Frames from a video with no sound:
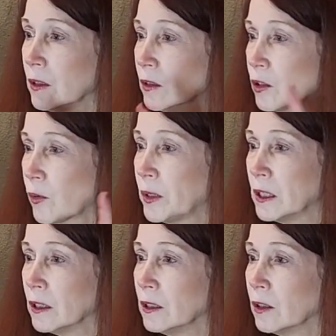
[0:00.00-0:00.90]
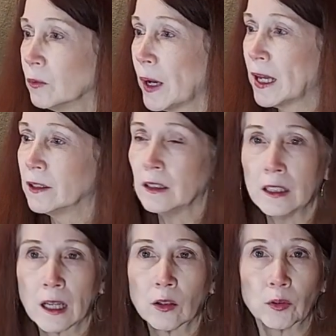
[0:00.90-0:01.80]
so we did the red, the
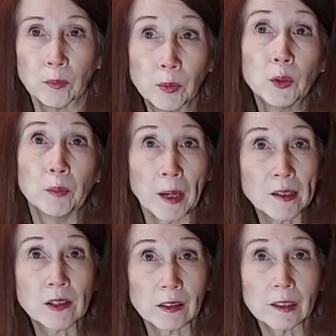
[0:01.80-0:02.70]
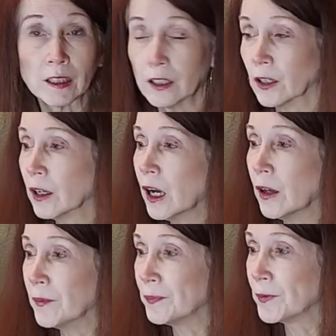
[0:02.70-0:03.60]
yellow, the blue basically here.
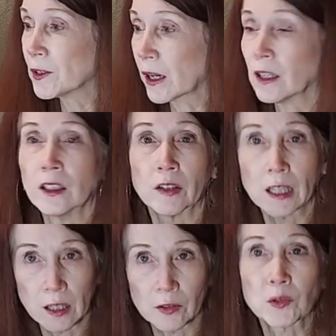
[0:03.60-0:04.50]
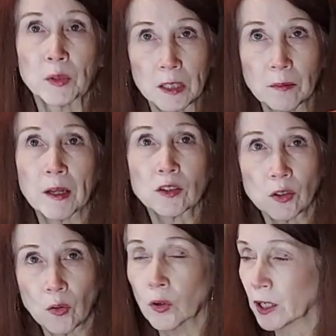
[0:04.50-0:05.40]
The secondary colors, we did
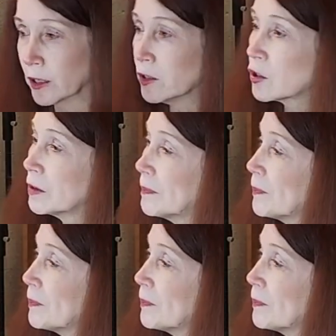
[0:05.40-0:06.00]
mention orange.